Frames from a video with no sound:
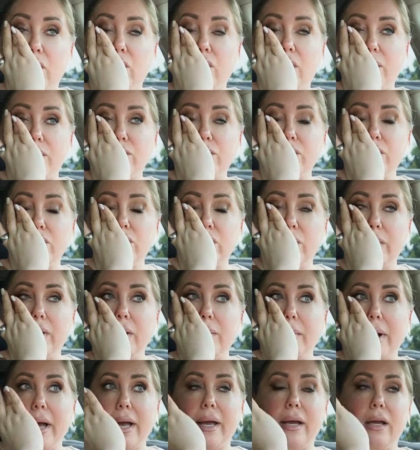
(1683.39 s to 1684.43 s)
from
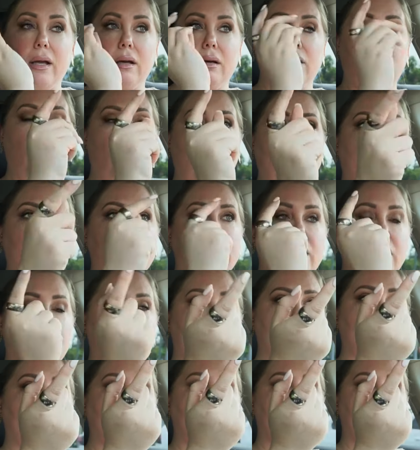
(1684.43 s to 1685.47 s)
doing my
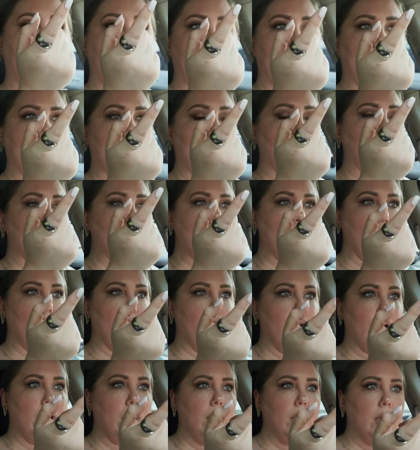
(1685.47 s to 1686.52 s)
Ulta
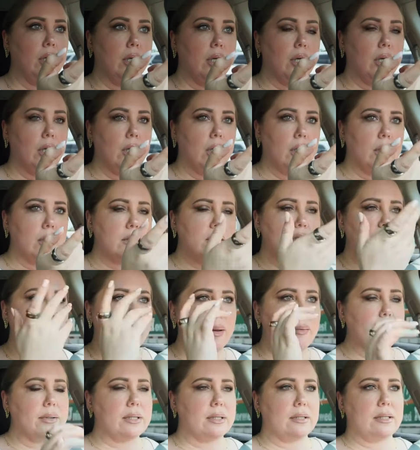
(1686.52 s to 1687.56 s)
return to be
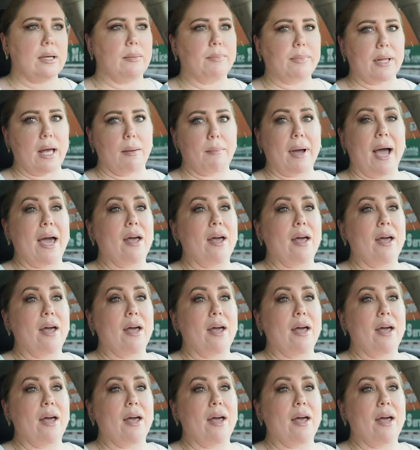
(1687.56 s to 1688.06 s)
able to tip them.